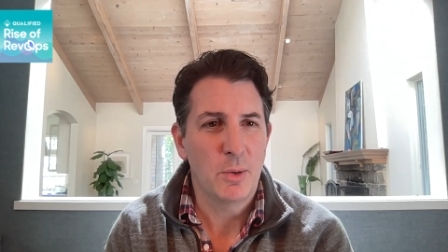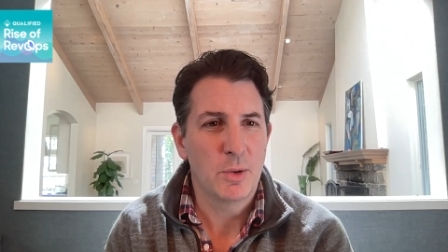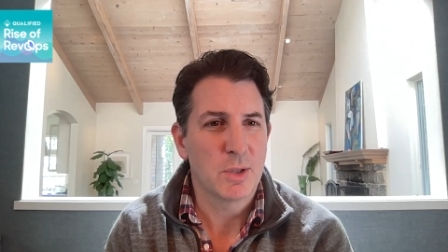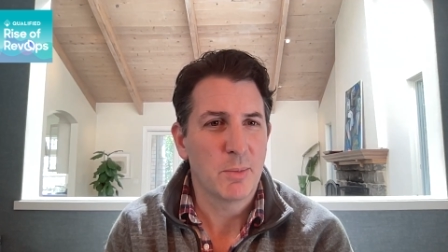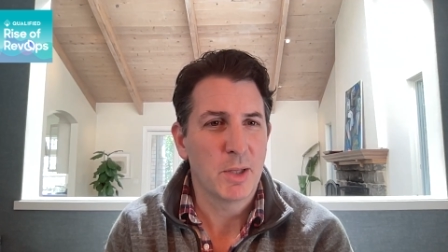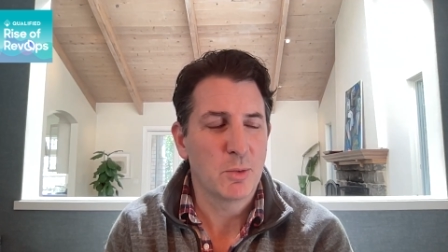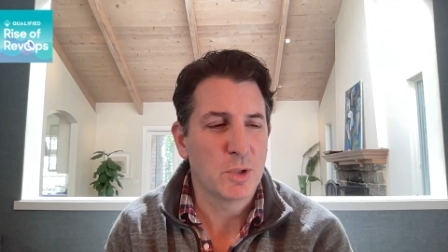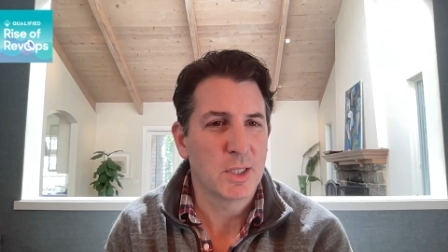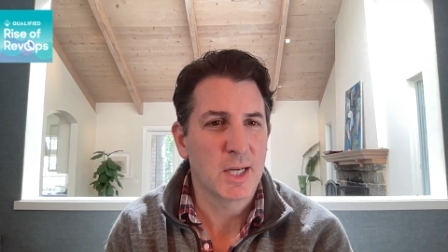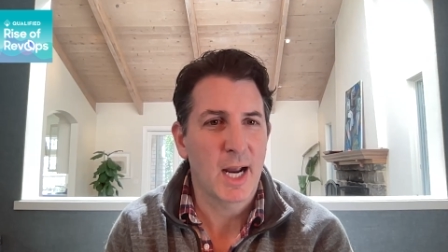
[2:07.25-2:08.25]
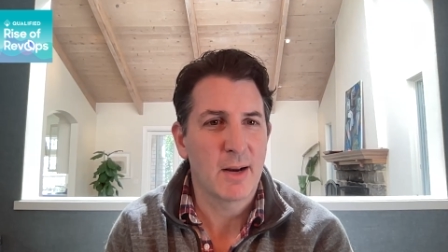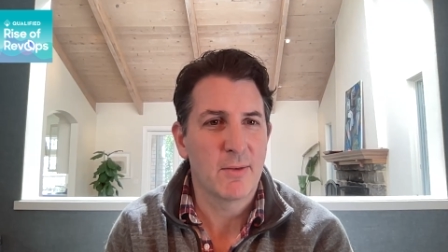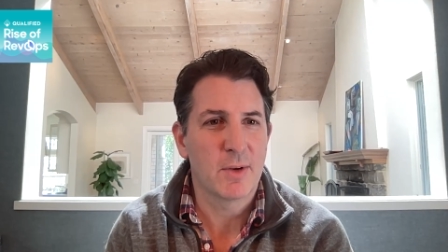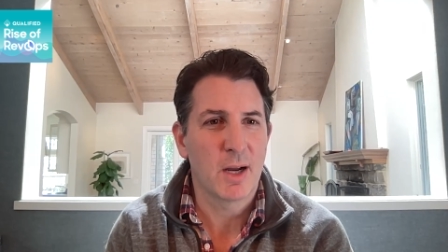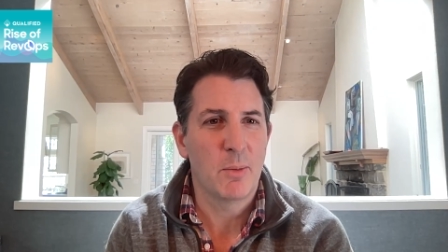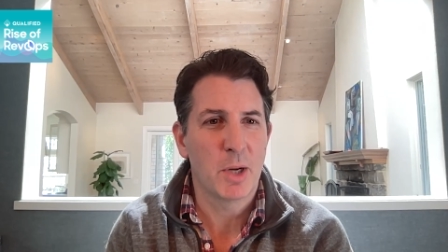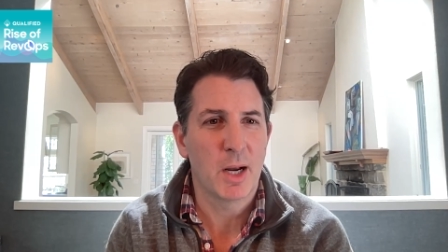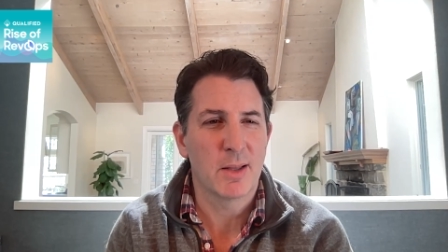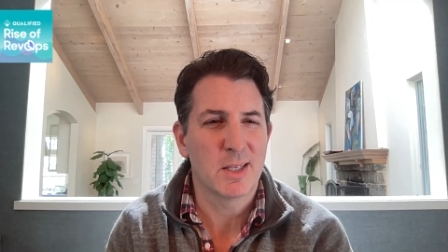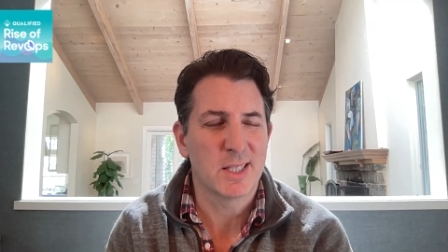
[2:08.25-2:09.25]
And it was something that was just kind of coming
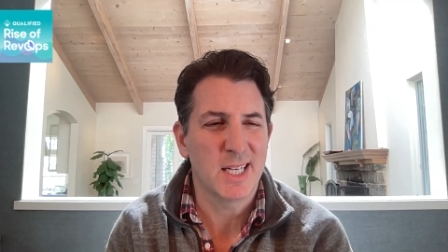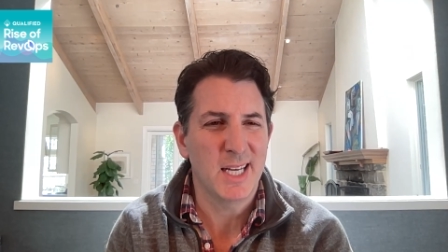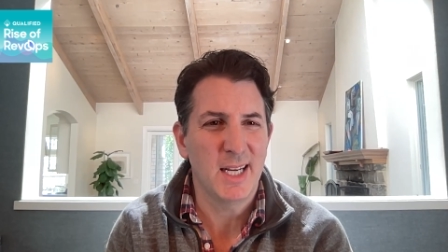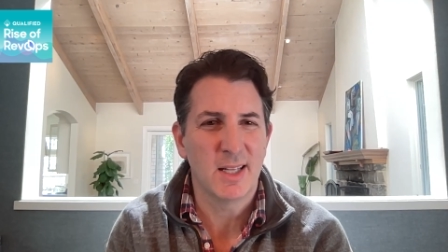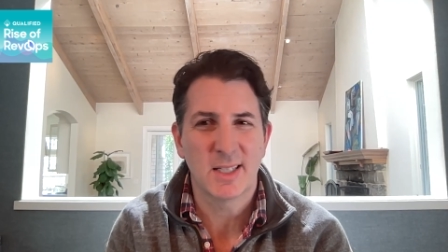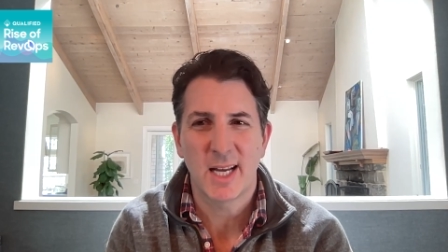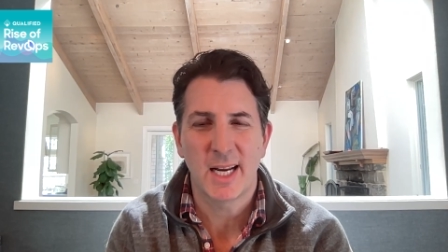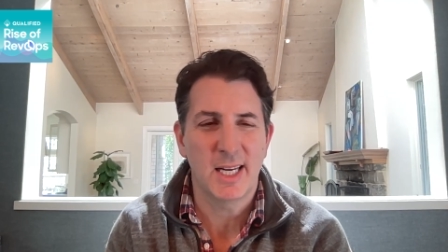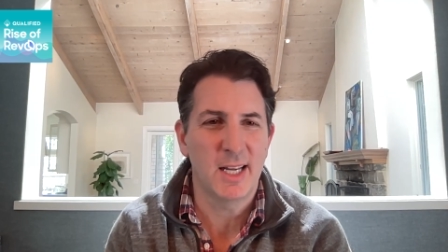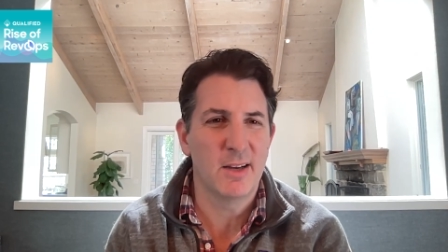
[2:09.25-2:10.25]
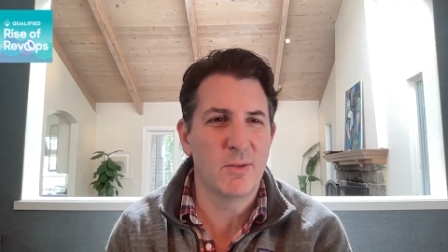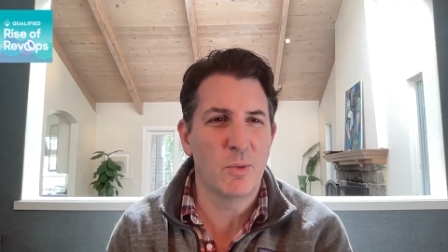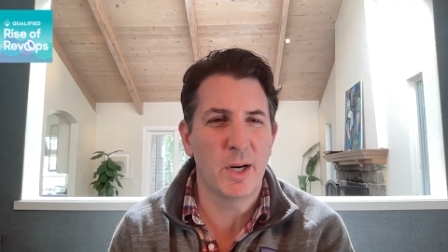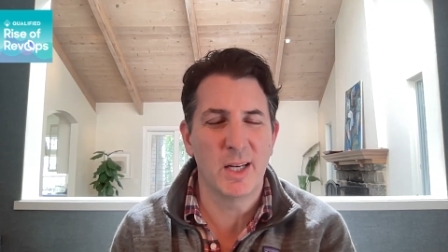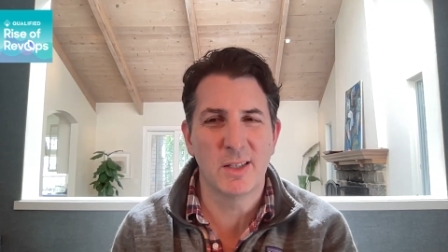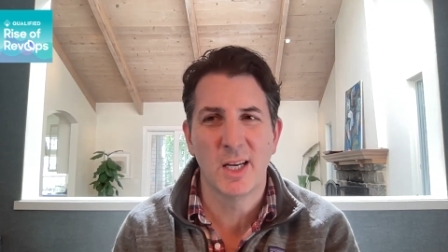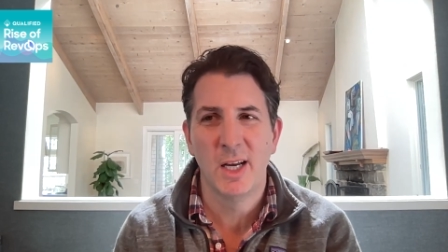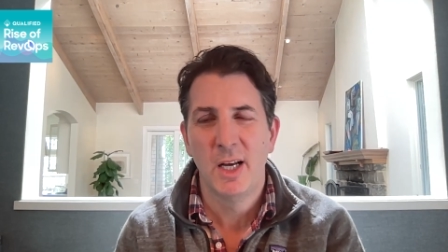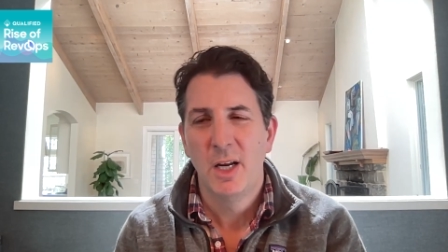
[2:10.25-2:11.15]
on the scene, this idea of what is